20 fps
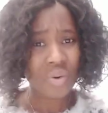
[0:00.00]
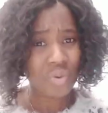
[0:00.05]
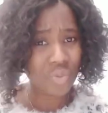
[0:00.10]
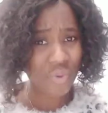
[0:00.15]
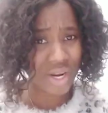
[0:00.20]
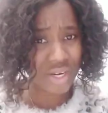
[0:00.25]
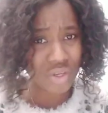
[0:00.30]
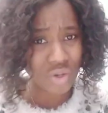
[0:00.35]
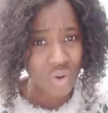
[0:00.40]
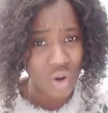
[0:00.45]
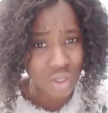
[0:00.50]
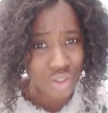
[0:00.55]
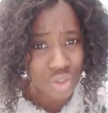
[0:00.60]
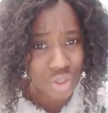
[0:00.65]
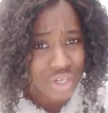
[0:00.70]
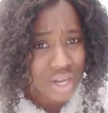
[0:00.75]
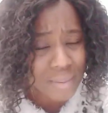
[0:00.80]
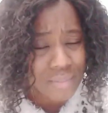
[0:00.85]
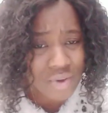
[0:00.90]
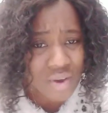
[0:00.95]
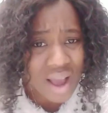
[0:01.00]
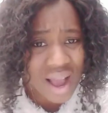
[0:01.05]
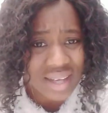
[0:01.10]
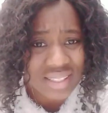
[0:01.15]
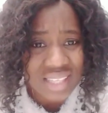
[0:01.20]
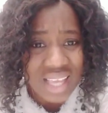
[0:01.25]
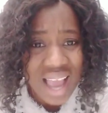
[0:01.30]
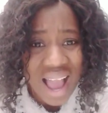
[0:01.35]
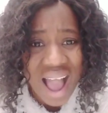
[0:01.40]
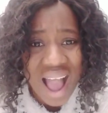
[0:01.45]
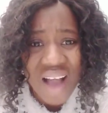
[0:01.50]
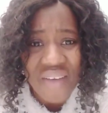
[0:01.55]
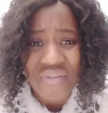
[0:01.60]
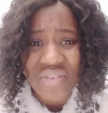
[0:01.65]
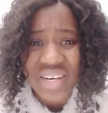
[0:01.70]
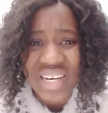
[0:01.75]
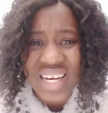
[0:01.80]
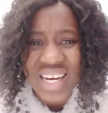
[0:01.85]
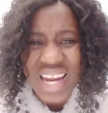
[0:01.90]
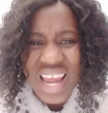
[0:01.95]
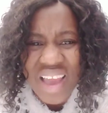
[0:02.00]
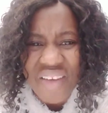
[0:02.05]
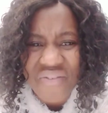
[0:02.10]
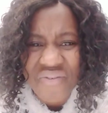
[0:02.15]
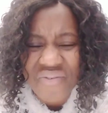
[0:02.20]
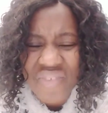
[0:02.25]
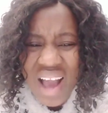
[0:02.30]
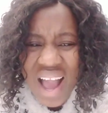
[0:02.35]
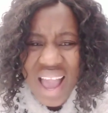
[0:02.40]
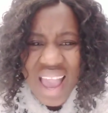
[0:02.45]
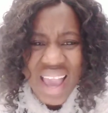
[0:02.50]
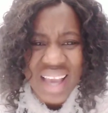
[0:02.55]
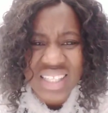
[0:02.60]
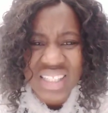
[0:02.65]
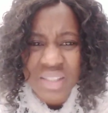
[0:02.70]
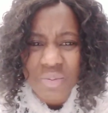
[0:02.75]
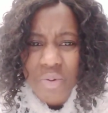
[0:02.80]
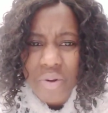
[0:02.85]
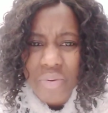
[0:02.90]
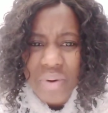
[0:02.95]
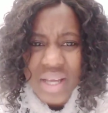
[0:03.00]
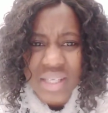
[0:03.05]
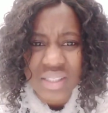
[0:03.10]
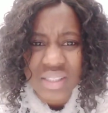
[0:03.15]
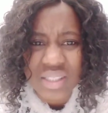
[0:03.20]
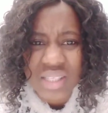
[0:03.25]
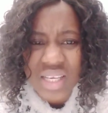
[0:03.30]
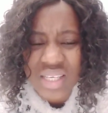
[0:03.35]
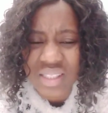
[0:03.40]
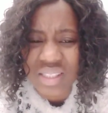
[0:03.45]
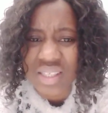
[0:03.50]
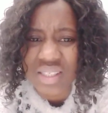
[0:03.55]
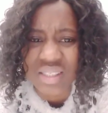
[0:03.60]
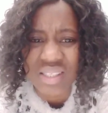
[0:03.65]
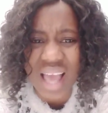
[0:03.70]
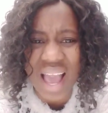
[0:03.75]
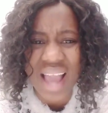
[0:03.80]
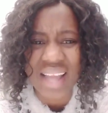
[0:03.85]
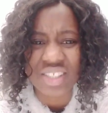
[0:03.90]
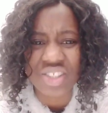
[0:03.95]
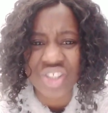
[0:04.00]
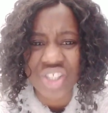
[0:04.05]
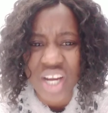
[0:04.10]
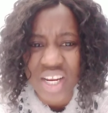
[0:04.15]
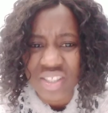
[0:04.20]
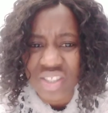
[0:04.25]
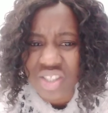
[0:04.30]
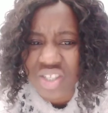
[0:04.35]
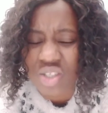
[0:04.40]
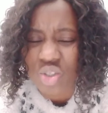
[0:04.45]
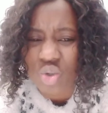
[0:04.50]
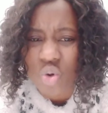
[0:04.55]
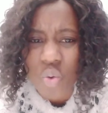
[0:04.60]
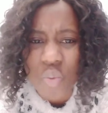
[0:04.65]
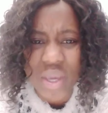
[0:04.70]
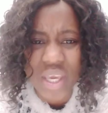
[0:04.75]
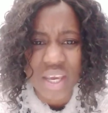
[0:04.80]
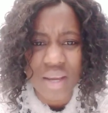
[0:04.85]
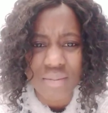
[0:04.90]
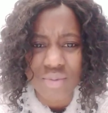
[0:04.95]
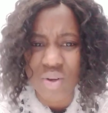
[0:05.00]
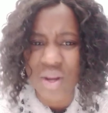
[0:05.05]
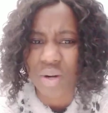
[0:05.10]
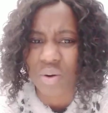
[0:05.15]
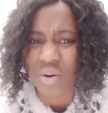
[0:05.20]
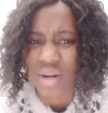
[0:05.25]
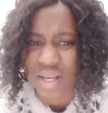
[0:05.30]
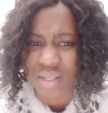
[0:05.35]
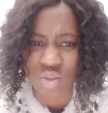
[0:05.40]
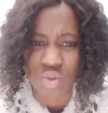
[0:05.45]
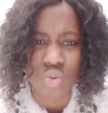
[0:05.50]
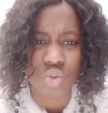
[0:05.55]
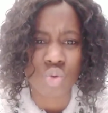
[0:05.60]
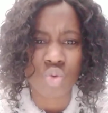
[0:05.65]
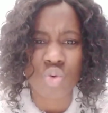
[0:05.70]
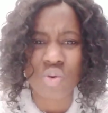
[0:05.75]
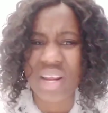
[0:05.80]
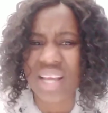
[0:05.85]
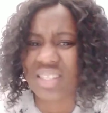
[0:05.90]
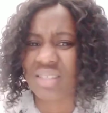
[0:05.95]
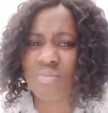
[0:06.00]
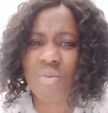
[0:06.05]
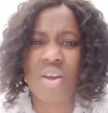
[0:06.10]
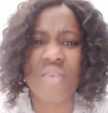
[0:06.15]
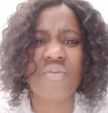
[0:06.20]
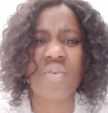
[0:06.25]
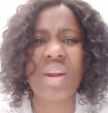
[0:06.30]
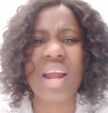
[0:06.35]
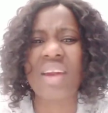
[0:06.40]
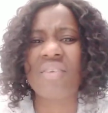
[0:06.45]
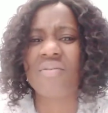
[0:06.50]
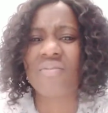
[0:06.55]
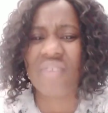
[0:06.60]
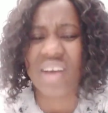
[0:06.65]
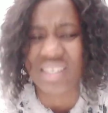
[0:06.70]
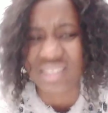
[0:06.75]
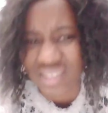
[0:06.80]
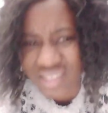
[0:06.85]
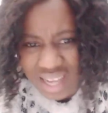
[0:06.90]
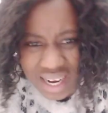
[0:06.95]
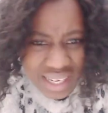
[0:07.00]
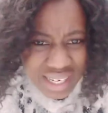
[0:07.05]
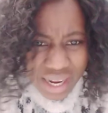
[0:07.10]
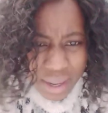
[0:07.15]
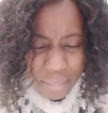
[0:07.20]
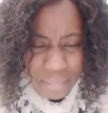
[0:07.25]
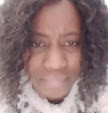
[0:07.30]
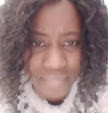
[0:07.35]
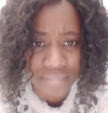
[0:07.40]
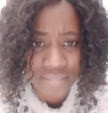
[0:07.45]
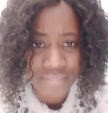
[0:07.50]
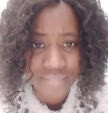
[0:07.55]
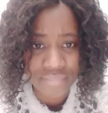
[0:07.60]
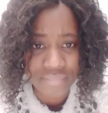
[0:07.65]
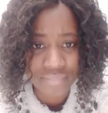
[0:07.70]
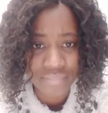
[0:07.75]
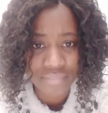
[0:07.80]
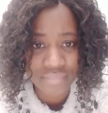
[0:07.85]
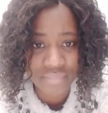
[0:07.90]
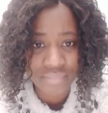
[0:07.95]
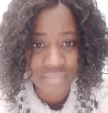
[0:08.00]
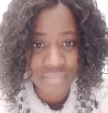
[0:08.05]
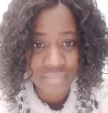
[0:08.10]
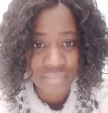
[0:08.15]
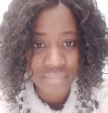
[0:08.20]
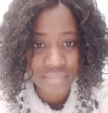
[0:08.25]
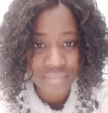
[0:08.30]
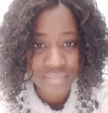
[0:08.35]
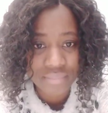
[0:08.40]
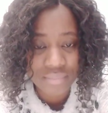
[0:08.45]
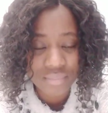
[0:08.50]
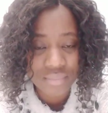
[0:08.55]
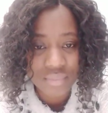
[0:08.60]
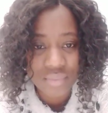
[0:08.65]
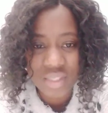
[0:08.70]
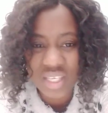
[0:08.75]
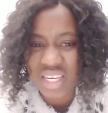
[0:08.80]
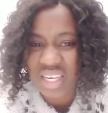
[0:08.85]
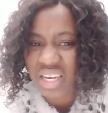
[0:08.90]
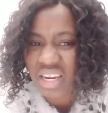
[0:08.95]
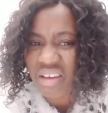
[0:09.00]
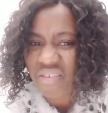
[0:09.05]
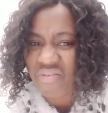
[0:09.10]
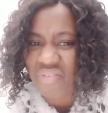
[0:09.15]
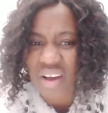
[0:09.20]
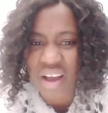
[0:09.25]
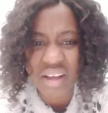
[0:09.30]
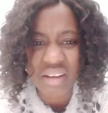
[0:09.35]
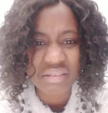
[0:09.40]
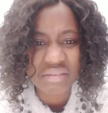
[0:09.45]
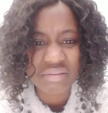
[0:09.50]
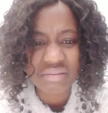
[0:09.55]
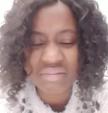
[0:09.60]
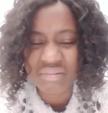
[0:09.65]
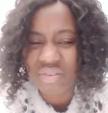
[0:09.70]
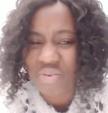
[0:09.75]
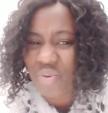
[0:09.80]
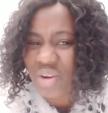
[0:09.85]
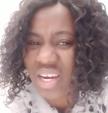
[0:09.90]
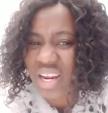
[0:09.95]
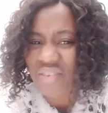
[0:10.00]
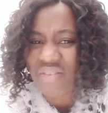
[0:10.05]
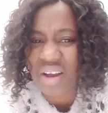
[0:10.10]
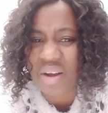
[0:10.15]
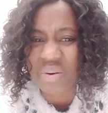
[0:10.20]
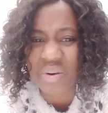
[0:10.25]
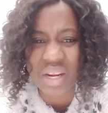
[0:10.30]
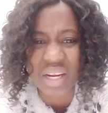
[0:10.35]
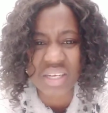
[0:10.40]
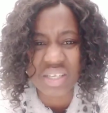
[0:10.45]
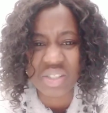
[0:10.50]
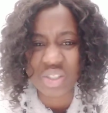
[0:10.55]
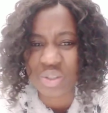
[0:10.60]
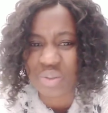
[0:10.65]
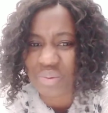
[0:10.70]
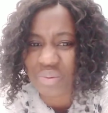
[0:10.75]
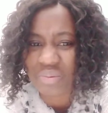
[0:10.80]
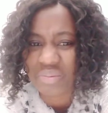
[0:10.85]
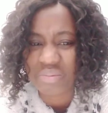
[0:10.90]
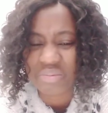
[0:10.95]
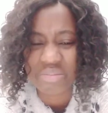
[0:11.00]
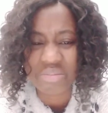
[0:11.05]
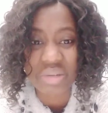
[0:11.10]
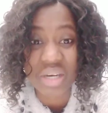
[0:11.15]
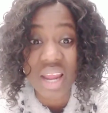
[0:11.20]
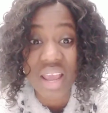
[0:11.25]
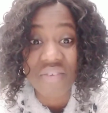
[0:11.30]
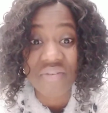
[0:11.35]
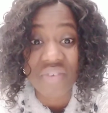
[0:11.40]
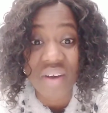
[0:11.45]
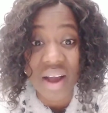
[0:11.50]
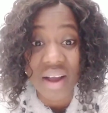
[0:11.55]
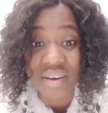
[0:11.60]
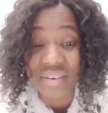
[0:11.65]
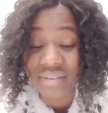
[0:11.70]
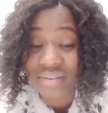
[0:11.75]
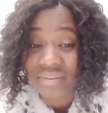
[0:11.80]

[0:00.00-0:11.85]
When you go to them, you ask, I've never experienced this since I changed the school. We came to another school that is not even advanced than them. We never got an issue. Never,